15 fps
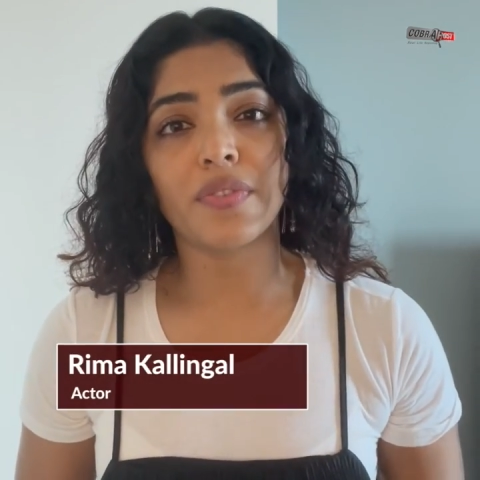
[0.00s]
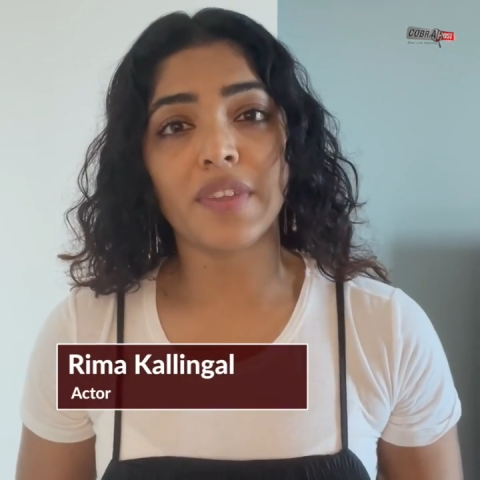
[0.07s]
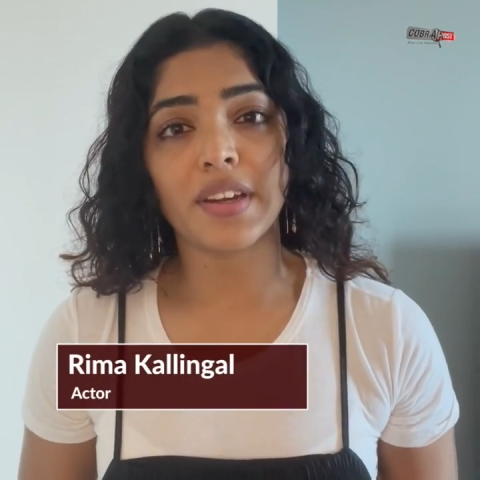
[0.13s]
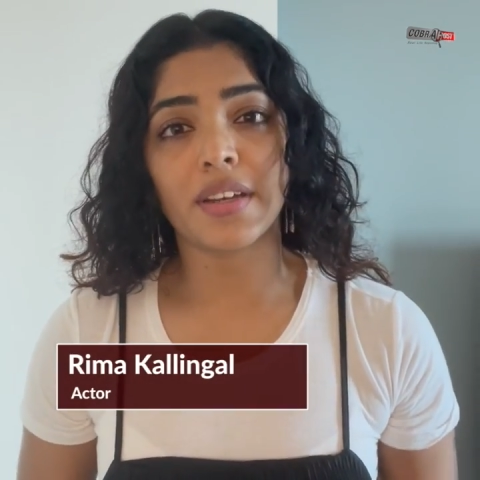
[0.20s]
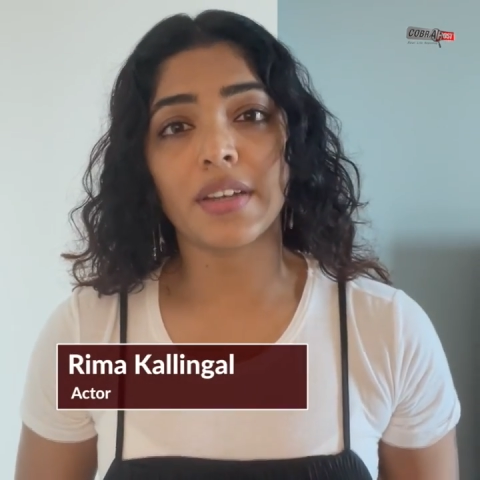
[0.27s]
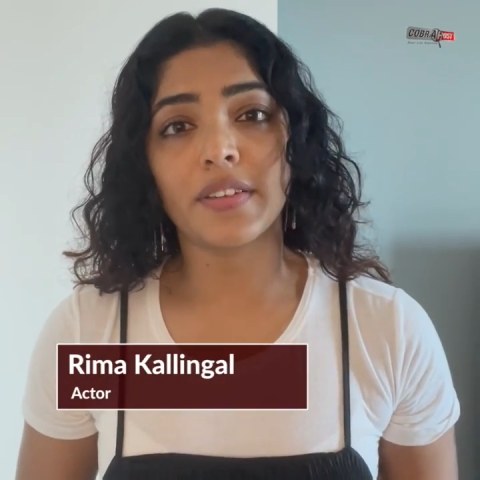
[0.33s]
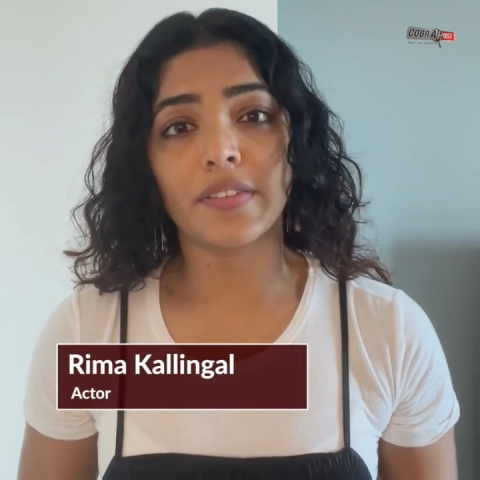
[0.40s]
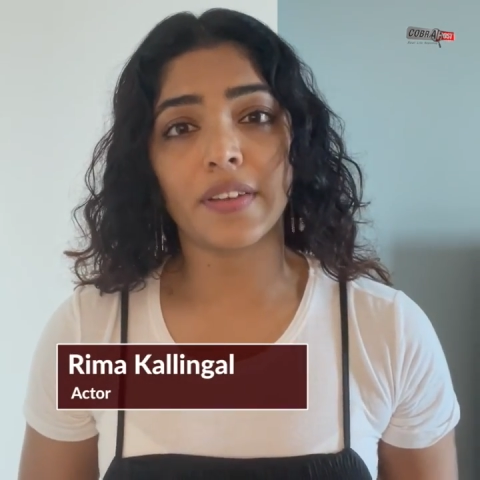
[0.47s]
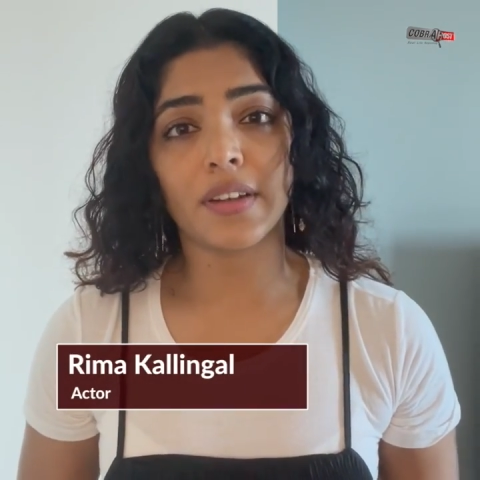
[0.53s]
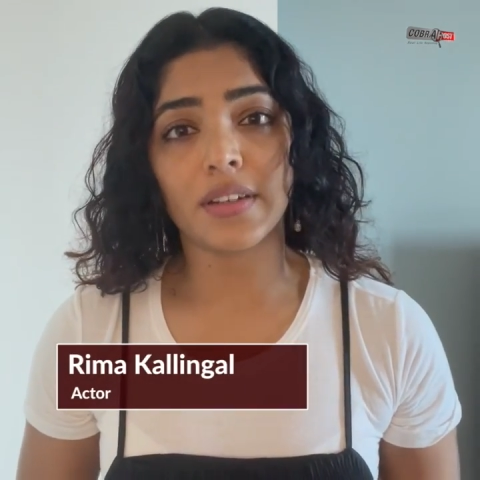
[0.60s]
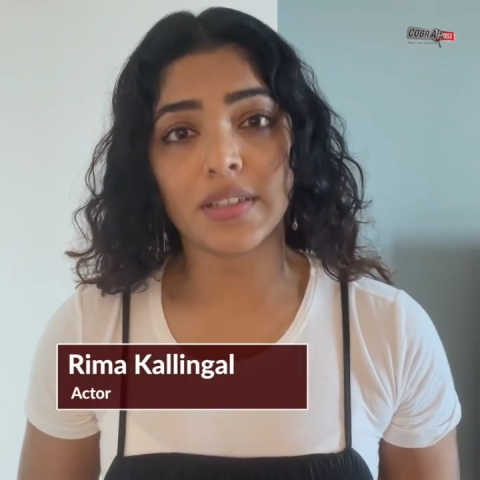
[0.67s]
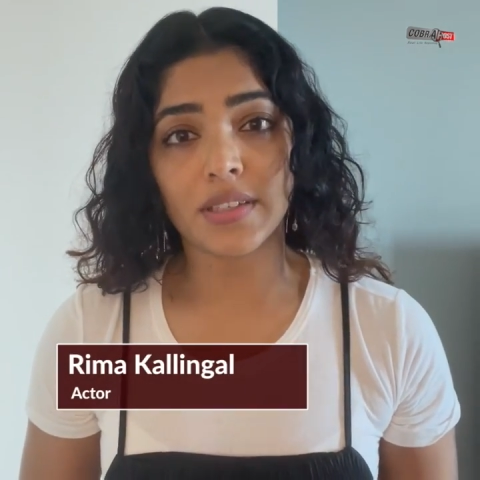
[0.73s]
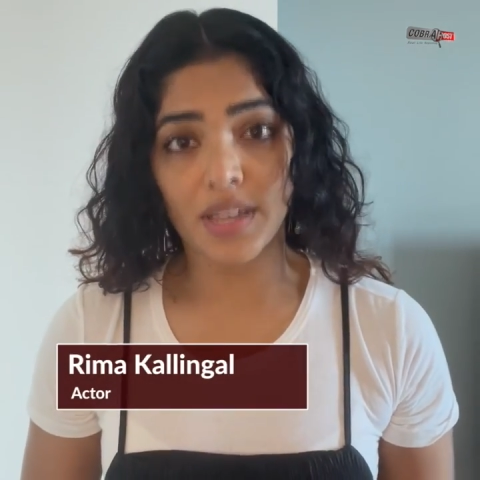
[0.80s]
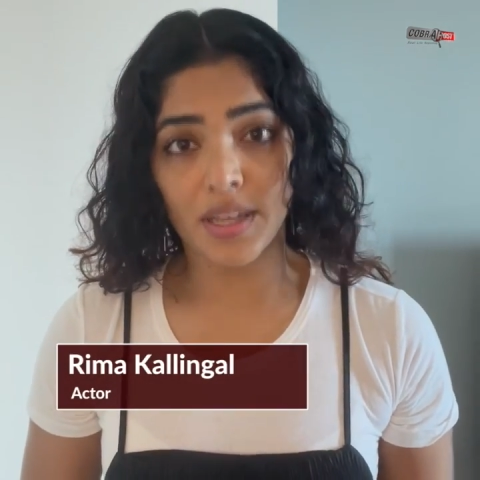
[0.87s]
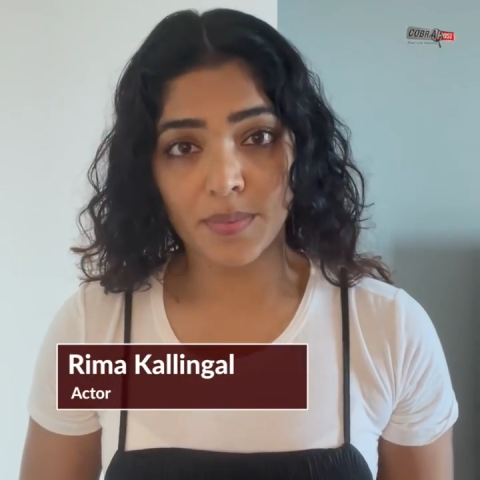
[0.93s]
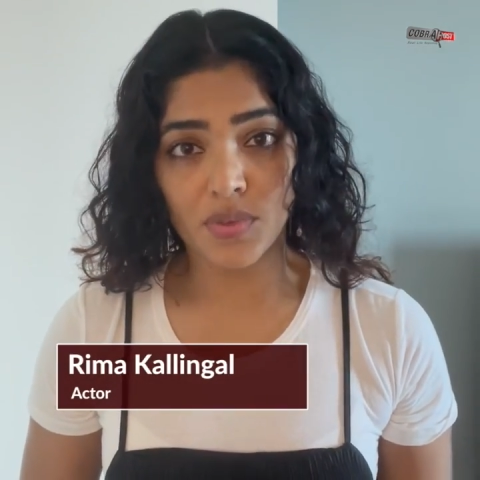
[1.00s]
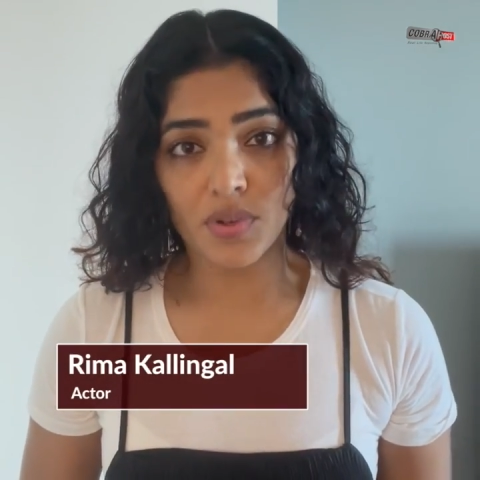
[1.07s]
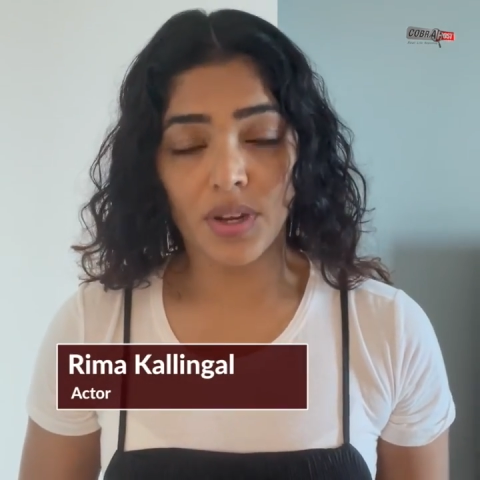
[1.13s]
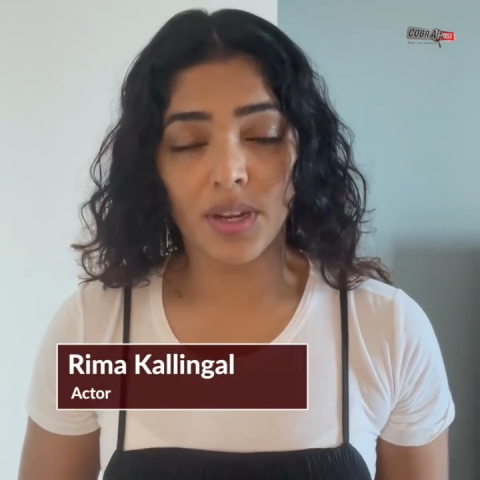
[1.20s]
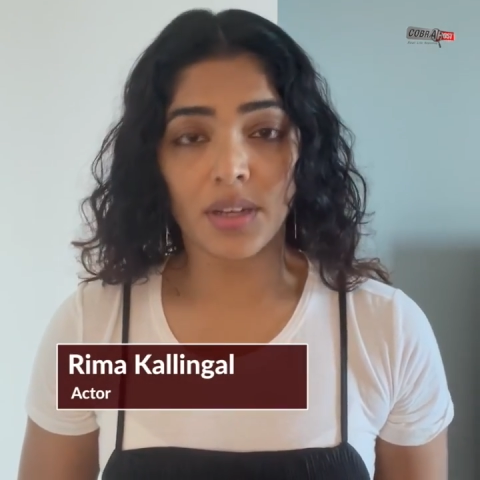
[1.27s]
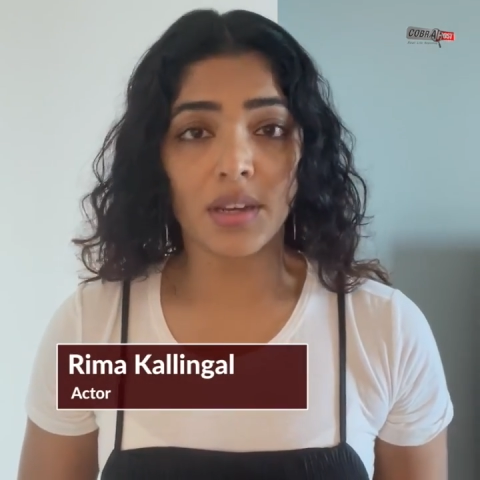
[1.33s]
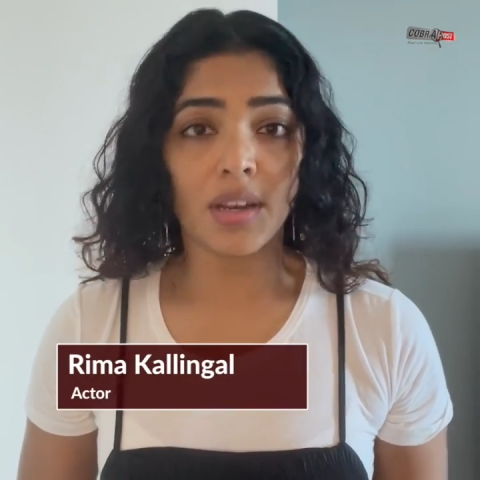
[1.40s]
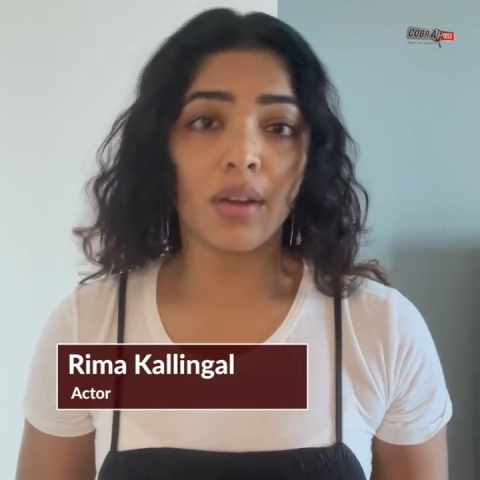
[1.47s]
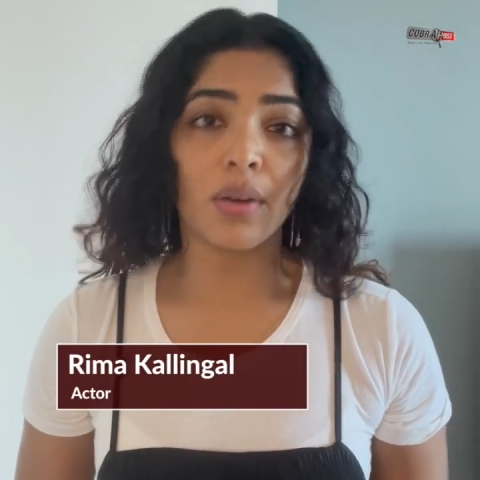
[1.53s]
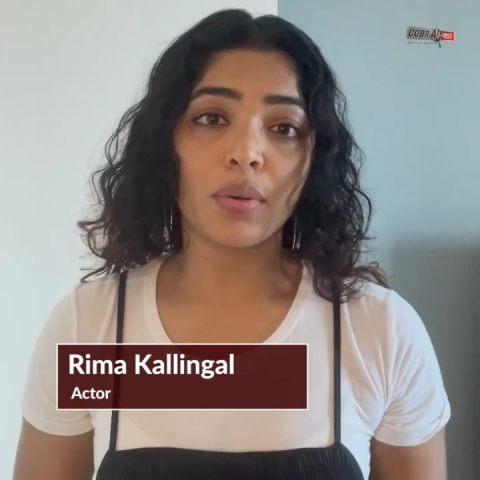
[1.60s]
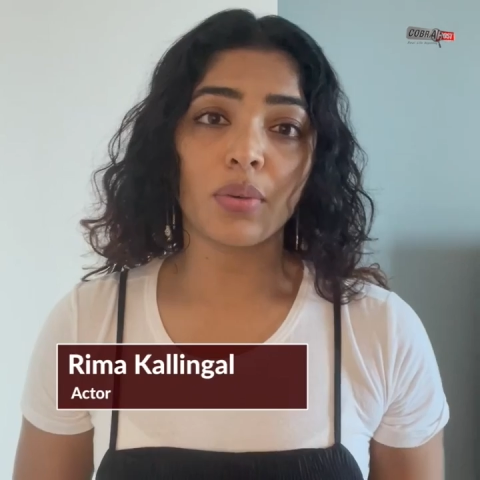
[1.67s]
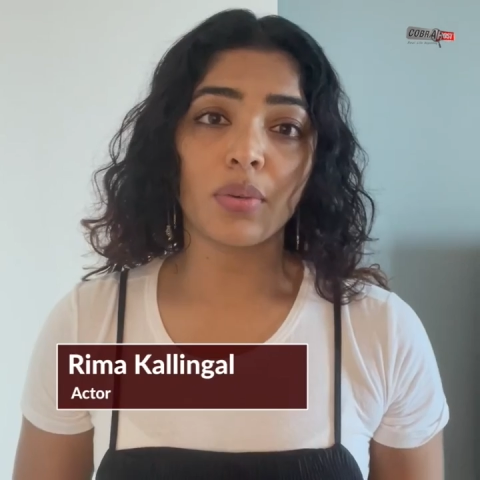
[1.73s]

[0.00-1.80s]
very difficult times right now.